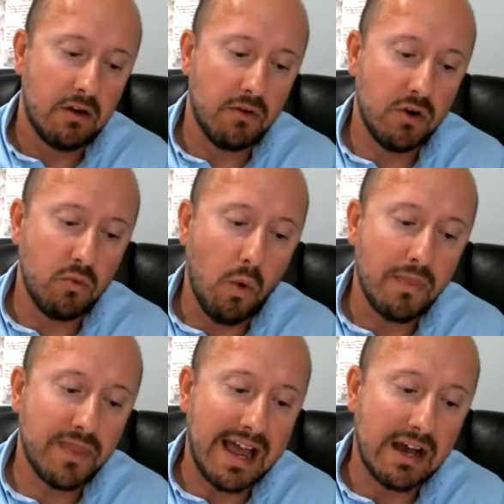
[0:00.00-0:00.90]
wrote
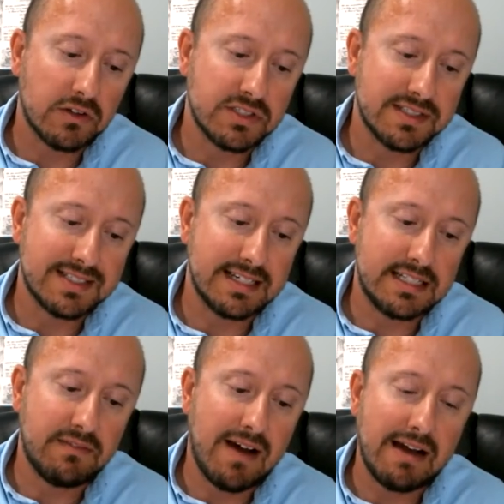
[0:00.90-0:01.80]

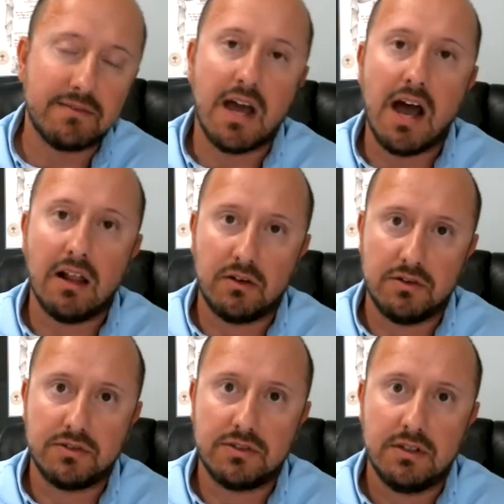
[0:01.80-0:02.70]

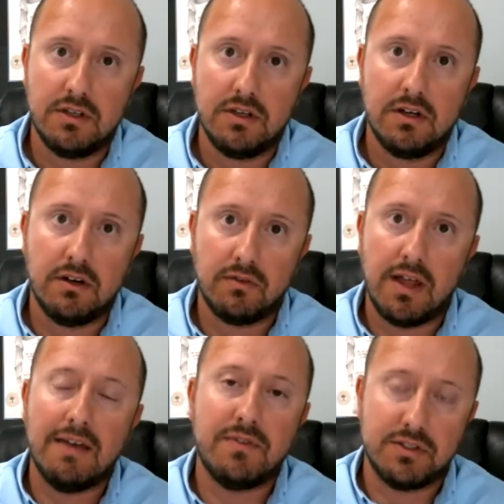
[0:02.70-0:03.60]
$1,065 of
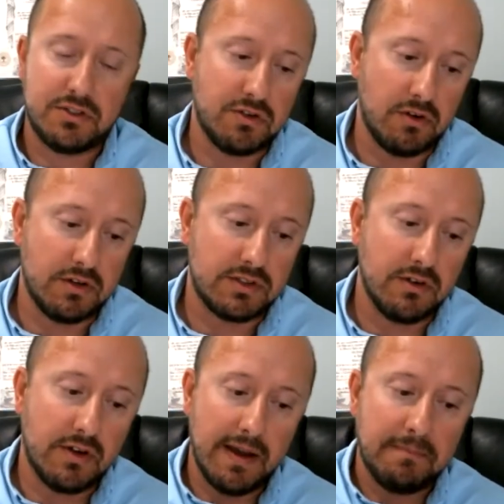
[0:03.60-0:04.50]
life insurance.
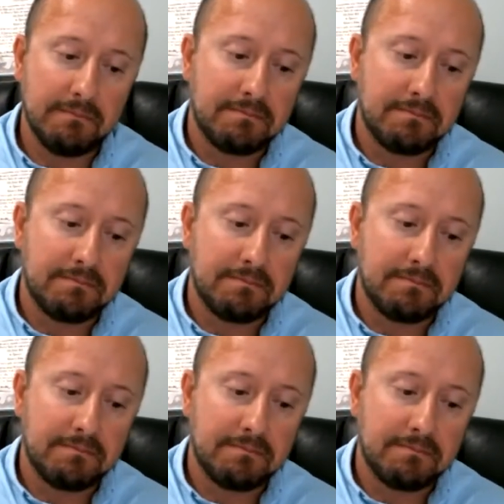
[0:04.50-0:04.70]
Okay.